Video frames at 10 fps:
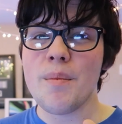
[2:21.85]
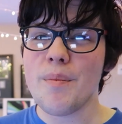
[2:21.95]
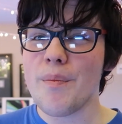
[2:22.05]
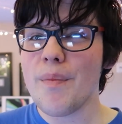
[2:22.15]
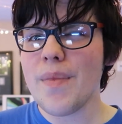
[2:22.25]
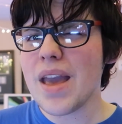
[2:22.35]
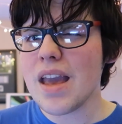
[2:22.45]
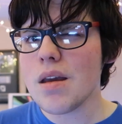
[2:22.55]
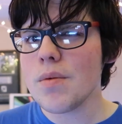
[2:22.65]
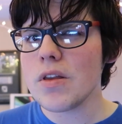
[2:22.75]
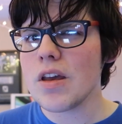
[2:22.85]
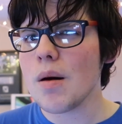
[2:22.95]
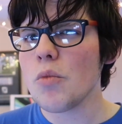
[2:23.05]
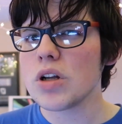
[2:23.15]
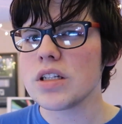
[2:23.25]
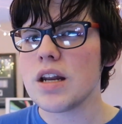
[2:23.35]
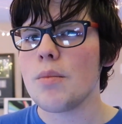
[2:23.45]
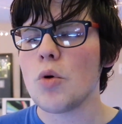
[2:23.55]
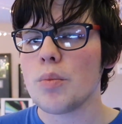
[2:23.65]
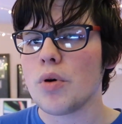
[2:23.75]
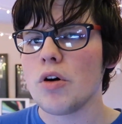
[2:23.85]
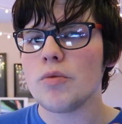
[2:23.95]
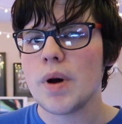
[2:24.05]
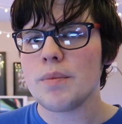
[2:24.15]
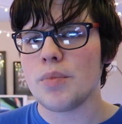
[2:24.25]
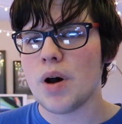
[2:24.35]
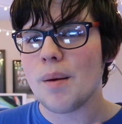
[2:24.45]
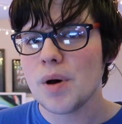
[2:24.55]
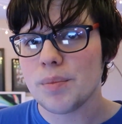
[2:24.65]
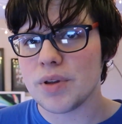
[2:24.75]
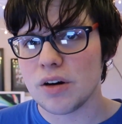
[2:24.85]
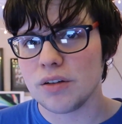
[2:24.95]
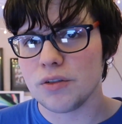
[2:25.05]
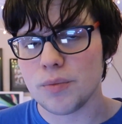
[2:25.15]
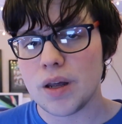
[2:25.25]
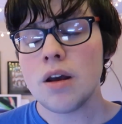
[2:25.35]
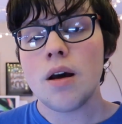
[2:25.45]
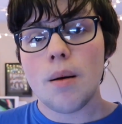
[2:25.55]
Maybe the M1s and M1 Pro might pop up here a little bit,